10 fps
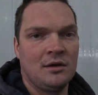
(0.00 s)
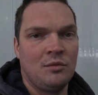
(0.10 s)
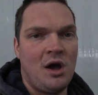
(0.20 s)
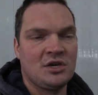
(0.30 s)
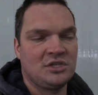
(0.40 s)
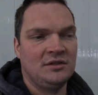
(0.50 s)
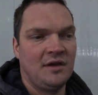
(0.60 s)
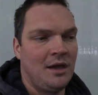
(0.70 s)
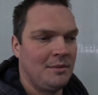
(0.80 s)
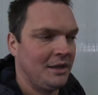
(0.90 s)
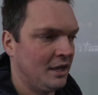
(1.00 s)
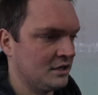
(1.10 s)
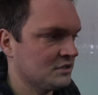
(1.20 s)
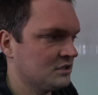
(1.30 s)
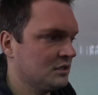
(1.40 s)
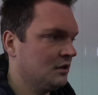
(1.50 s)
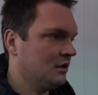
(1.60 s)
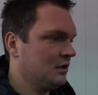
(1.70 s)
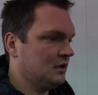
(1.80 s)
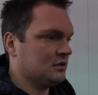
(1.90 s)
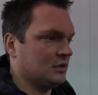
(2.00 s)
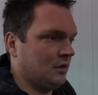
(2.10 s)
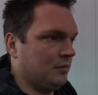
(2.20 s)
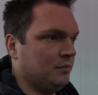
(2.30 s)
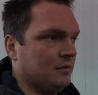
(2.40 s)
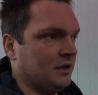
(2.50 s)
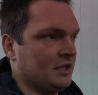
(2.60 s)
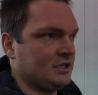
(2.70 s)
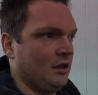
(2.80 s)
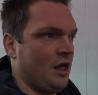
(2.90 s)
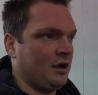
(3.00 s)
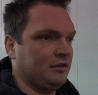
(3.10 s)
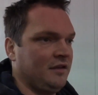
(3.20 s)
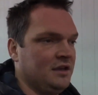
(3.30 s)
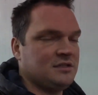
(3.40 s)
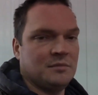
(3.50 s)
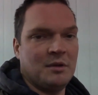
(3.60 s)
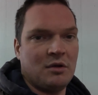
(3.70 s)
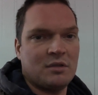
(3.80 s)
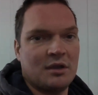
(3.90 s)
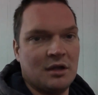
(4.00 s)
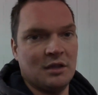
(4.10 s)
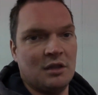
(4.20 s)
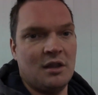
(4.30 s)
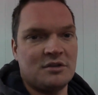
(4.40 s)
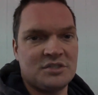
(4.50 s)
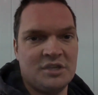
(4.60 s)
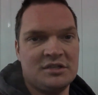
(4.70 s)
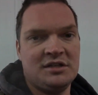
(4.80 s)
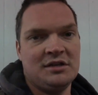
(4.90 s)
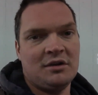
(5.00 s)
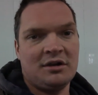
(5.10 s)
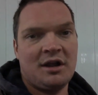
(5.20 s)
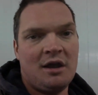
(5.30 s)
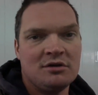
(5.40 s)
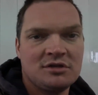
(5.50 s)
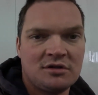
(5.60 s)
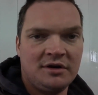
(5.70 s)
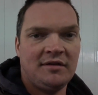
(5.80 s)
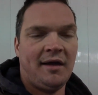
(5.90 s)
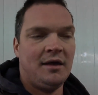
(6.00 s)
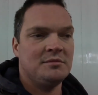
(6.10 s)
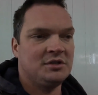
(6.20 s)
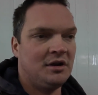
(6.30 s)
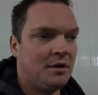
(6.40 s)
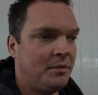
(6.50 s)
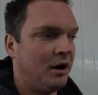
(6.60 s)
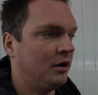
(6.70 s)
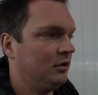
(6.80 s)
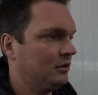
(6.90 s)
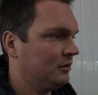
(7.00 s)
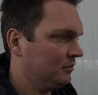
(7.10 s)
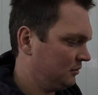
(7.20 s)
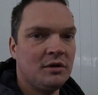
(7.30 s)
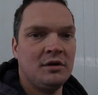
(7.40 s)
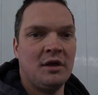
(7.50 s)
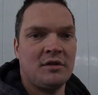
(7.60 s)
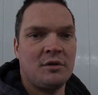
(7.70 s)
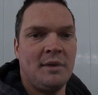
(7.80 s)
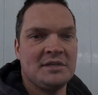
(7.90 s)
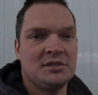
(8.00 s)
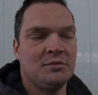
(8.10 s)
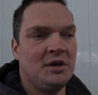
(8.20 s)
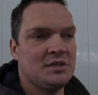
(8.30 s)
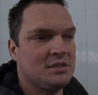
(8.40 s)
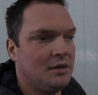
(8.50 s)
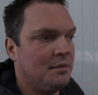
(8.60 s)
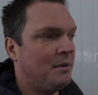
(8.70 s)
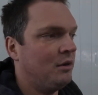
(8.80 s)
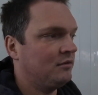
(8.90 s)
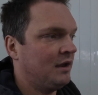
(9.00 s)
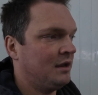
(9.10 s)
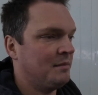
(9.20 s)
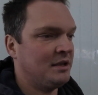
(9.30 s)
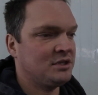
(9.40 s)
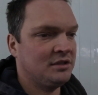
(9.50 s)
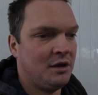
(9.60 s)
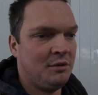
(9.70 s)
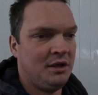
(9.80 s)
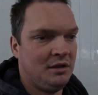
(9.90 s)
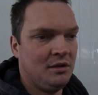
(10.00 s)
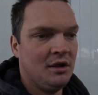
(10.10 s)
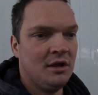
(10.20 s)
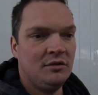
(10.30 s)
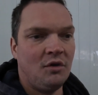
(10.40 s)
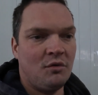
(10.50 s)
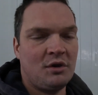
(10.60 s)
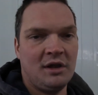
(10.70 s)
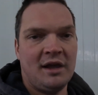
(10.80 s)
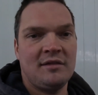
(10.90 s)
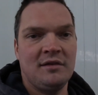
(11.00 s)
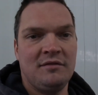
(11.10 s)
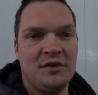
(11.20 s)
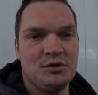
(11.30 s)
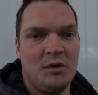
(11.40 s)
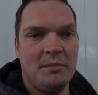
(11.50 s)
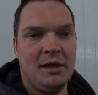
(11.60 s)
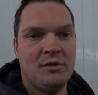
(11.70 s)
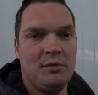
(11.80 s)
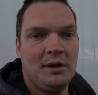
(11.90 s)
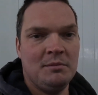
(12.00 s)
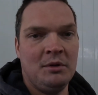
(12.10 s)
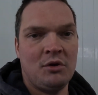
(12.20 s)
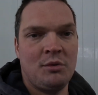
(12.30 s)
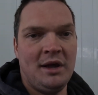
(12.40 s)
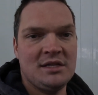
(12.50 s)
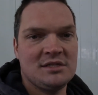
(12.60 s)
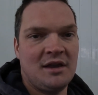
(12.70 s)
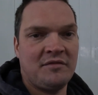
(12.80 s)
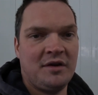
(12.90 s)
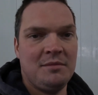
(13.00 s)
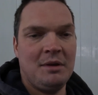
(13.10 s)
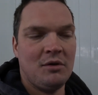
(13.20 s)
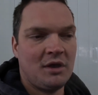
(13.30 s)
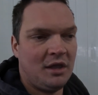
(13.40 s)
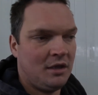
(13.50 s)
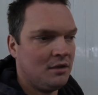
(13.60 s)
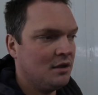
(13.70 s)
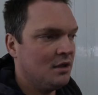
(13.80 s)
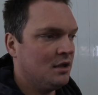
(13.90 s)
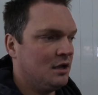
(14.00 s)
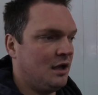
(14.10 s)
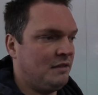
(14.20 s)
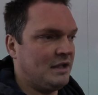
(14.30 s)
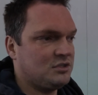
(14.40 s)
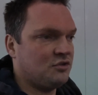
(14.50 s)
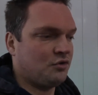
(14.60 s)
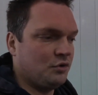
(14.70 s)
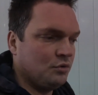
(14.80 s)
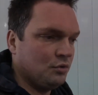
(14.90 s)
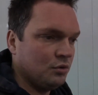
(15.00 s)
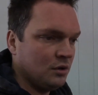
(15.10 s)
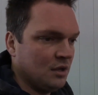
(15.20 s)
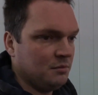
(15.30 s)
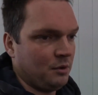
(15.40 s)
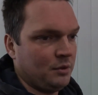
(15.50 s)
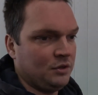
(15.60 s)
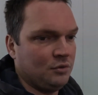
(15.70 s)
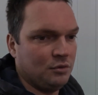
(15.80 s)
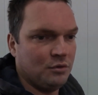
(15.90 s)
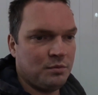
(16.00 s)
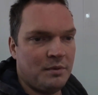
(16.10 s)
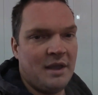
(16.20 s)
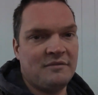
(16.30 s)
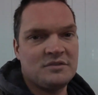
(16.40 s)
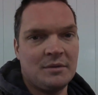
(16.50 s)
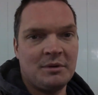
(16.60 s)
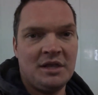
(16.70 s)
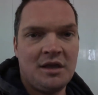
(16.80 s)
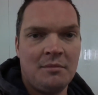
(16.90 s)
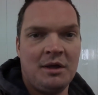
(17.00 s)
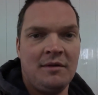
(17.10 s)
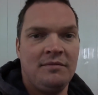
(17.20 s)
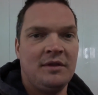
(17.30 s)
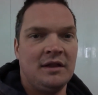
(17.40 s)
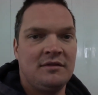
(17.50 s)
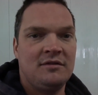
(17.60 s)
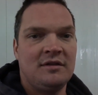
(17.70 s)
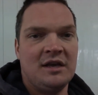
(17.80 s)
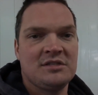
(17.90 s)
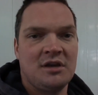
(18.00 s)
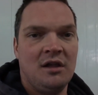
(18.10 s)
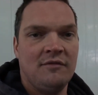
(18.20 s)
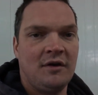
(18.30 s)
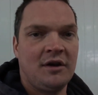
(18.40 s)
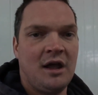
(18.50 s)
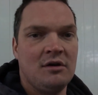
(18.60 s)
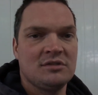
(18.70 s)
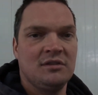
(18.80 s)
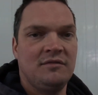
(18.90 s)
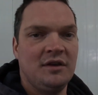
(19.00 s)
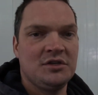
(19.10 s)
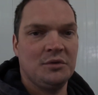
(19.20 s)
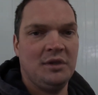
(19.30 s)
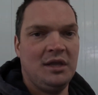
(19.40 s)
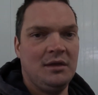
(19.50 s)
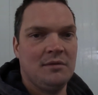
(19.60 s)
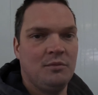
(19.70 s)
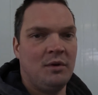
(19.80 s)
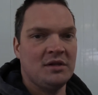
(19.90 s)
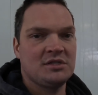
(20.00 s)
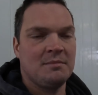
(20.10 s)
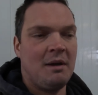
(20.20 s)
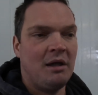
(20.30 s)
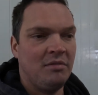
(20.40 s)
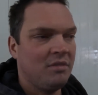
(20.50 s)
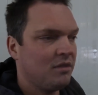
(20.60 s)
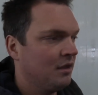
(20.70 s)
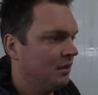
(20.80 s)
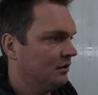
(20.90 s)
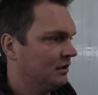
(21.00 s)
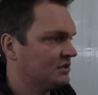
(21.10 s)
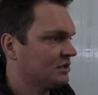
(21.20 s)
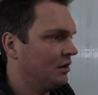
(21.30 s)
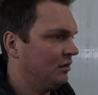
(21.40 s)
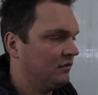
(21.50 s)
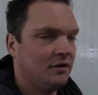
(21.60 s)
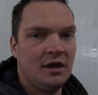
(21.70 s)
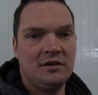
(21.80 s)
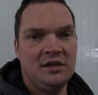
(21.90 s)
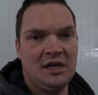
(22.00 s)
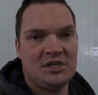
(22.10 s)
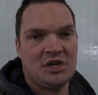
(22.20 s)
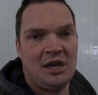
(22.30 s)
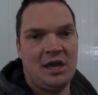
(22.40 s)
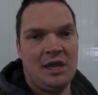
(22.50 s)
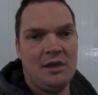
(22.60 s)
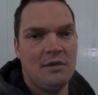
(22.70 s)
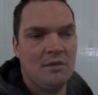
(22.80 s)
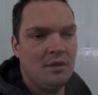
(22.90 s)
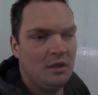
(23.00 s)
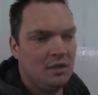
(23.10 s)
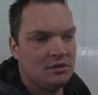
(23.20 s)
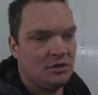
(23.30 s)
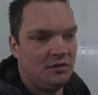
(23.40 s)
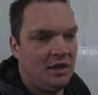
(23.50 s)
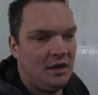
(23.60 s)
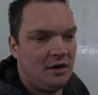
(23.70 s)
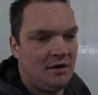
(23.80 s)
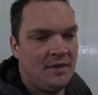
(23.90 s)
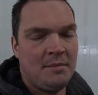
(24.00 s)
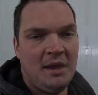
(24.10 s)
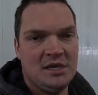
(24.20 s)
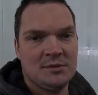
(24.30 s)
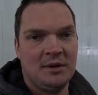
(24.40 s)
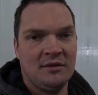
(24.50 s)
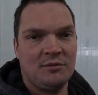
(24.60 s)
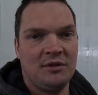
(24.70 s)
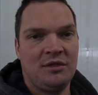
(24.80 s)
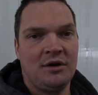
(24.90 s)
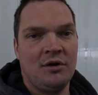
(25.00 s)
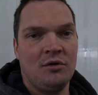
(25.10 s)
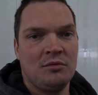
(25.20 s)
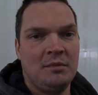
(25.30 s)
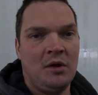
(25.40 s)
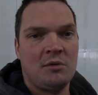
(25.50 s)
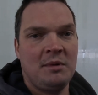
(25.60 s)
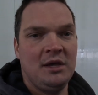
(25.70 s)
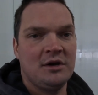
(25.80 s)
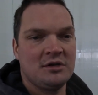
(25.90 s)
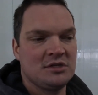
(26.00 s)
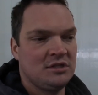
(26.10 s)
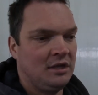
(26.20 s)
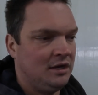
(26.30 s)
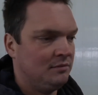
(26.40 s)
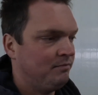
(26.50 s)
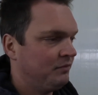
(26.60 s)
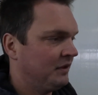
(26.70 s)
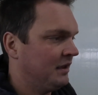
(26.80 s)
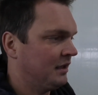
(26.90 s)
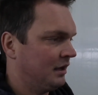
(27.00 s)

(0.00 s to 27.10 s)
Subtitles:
washing time, I guess. So that's how long it takes to milk a little under 1600 cows three times in our parlor. The other question was about, I had mentioned that we don't collect individual milk weights every milking, and that's true, but we do have somebody come in that tests all of our cows individually once a month. That's called DHIA. So they are in the basement with their own milk meters. They take